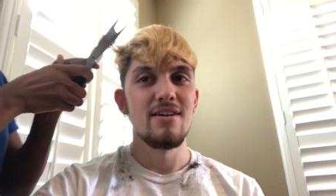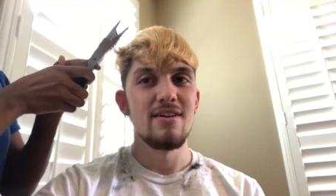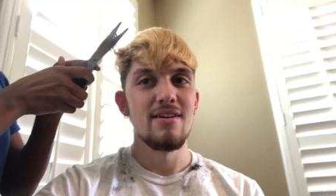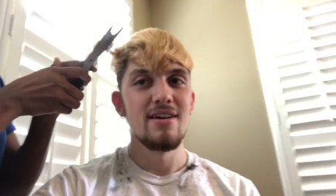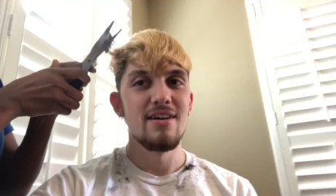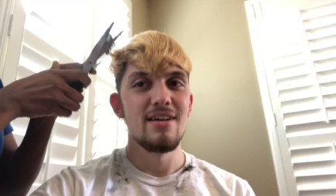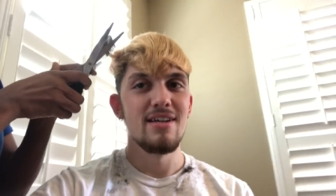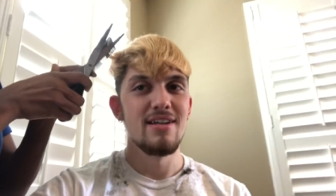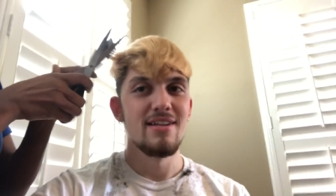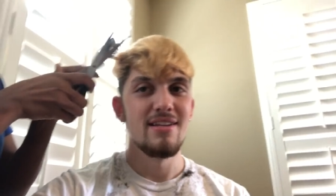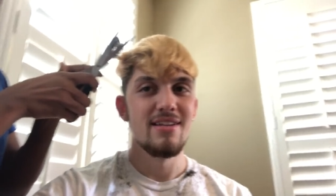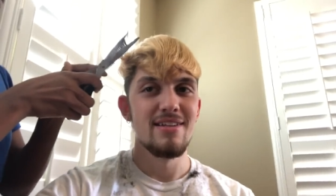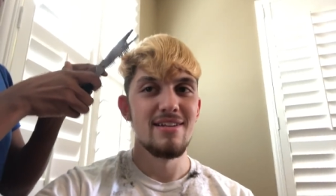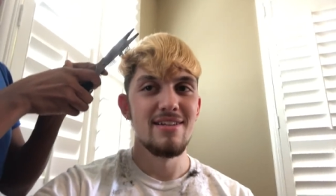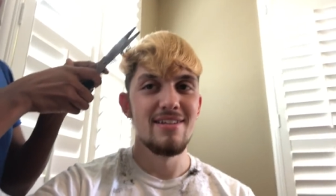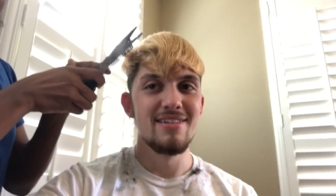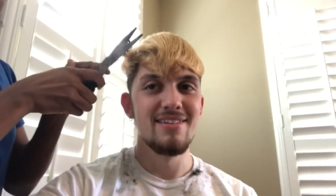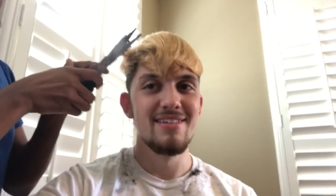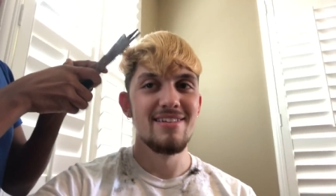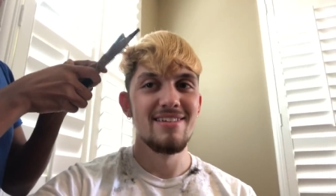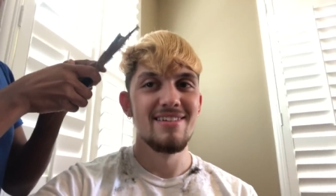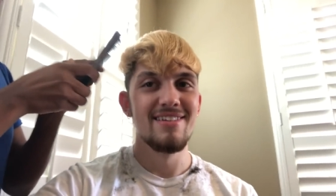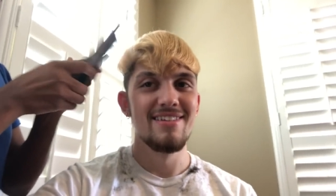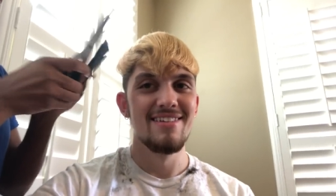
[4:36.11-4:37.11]
Go ahead.
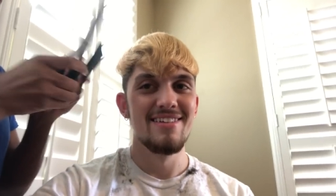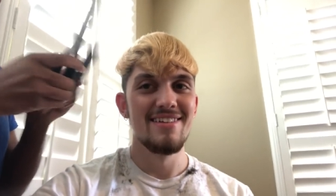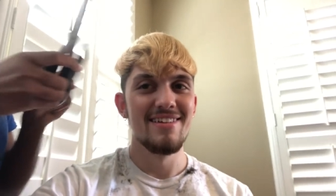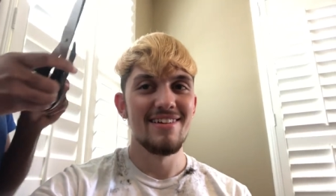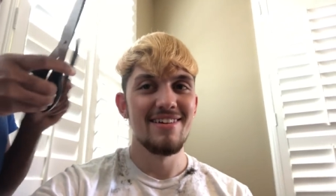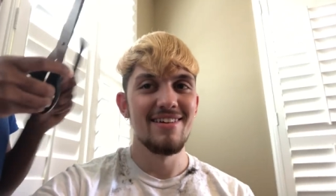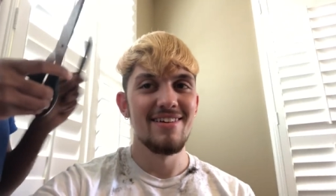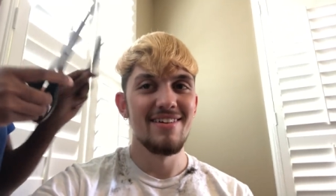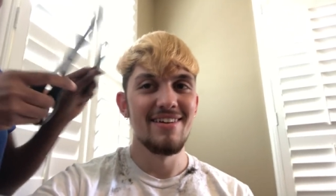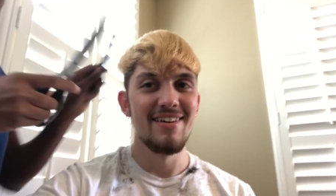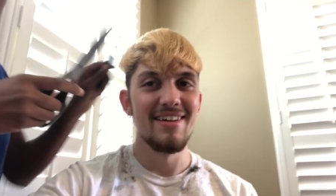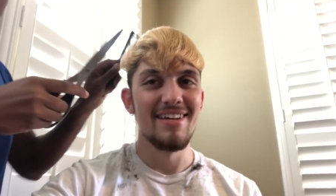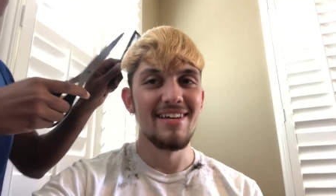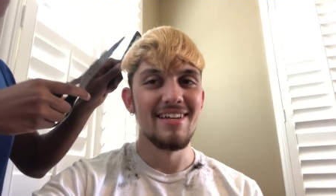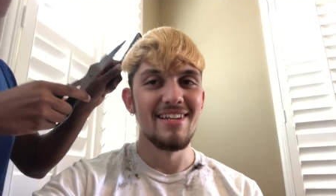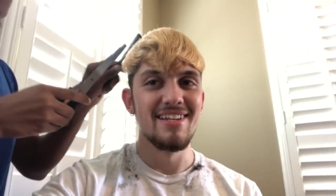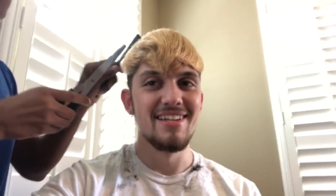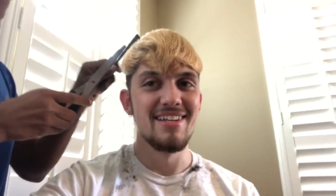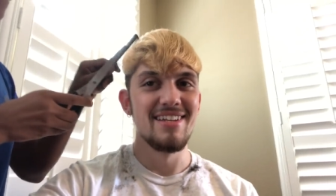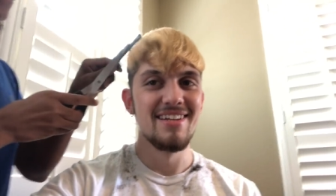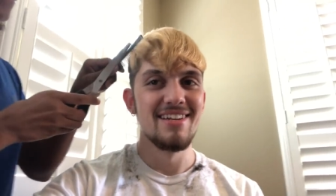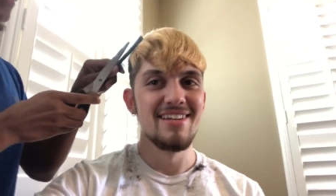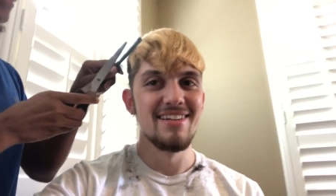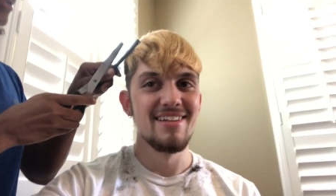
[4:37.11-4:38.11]
Go ahead.
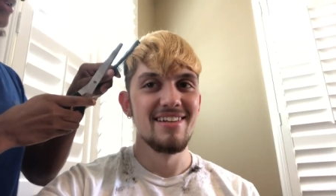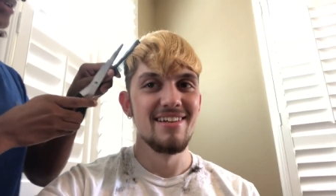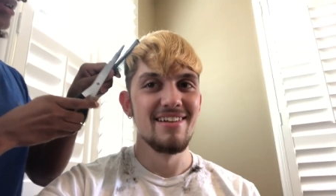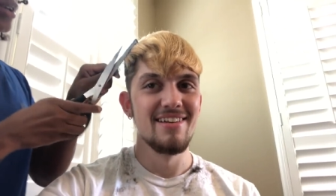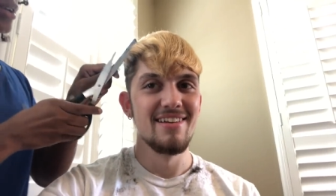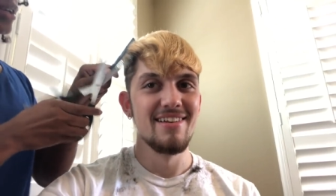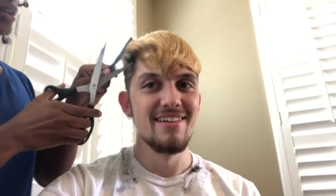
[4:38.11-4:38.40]
I say,